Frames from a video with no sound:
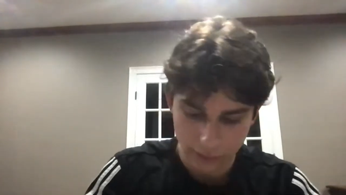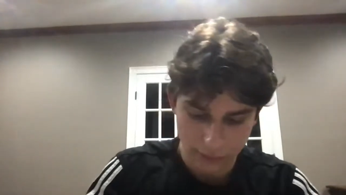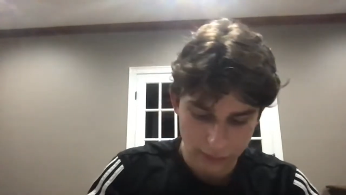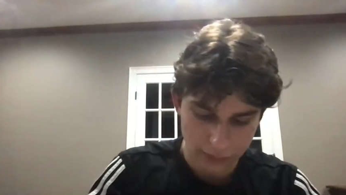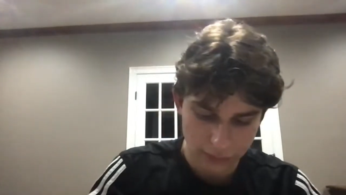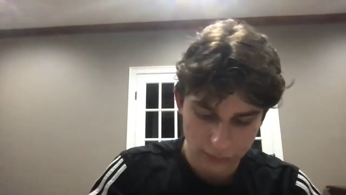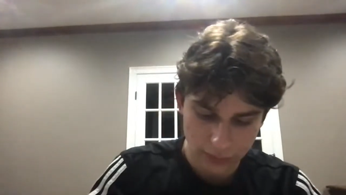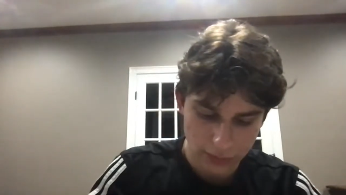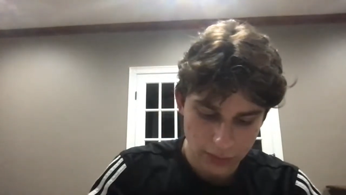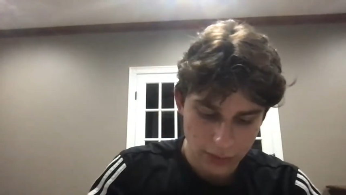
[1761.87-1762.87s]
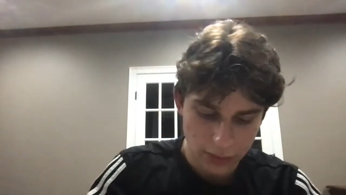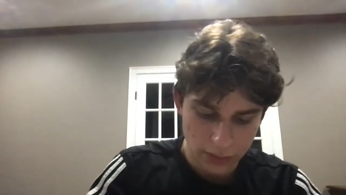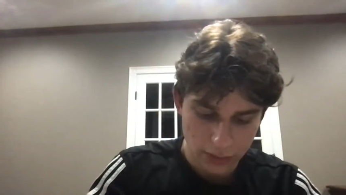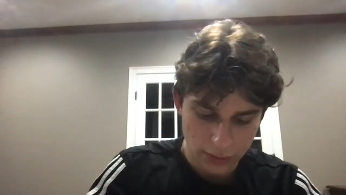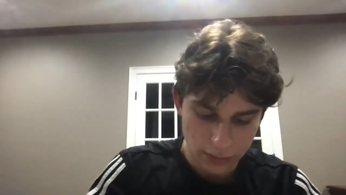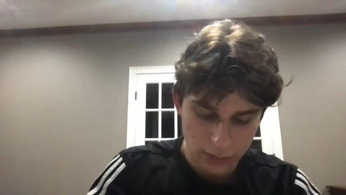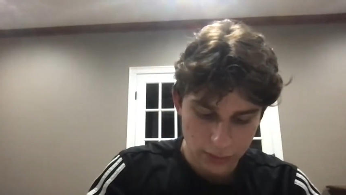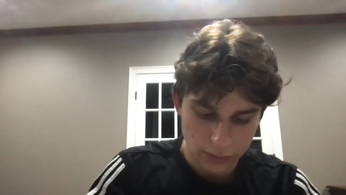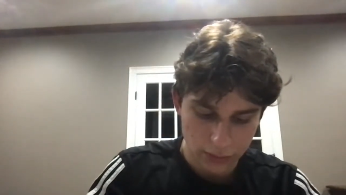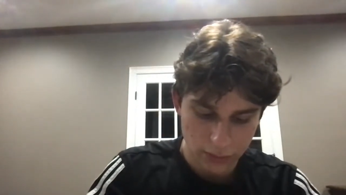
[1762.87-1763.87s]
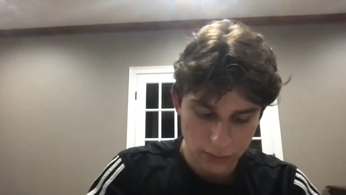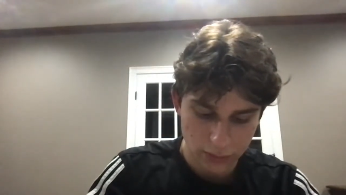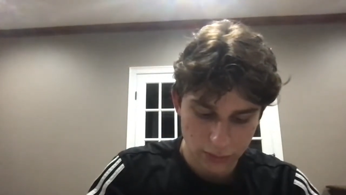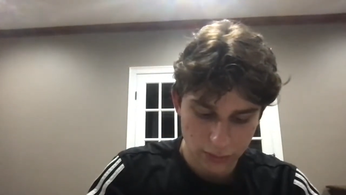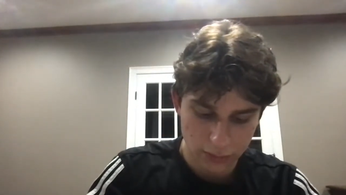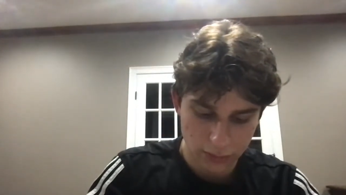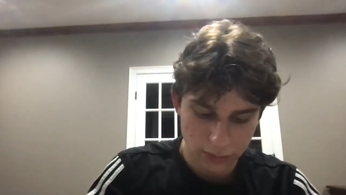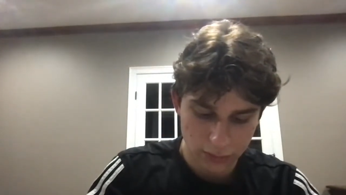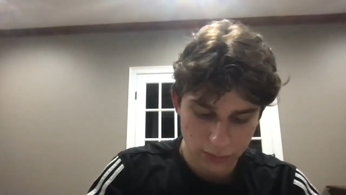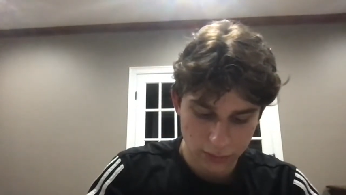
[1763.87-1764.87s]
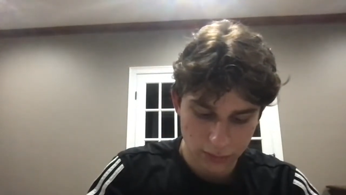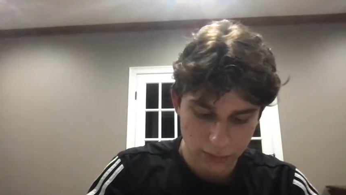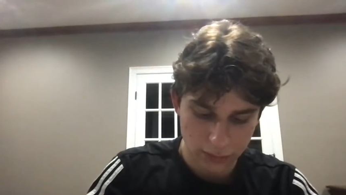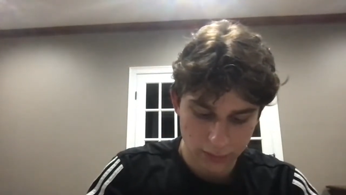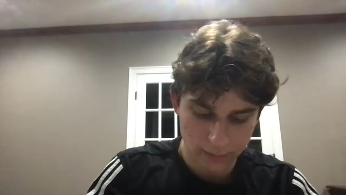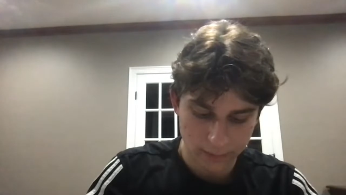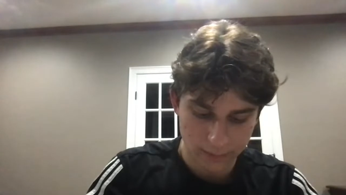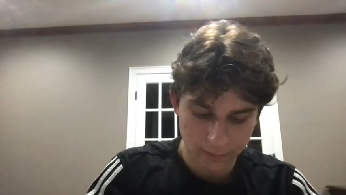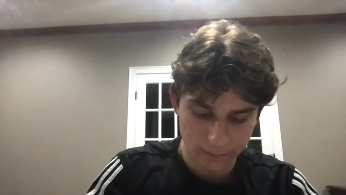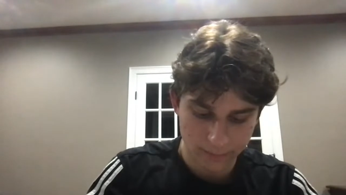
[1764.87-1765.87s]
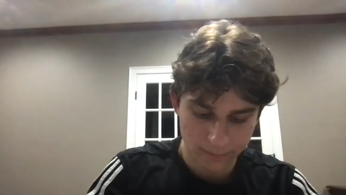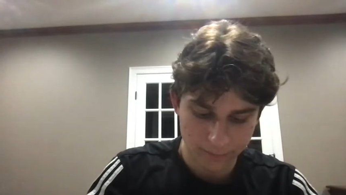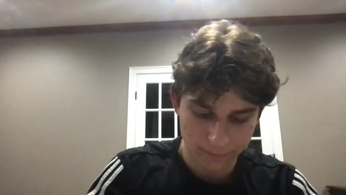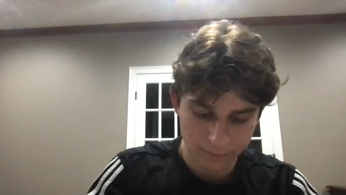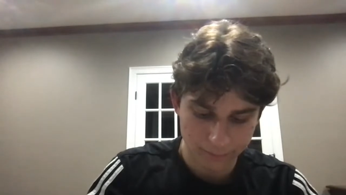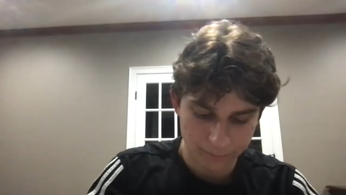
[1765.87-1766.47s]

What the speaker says: Nothing is said.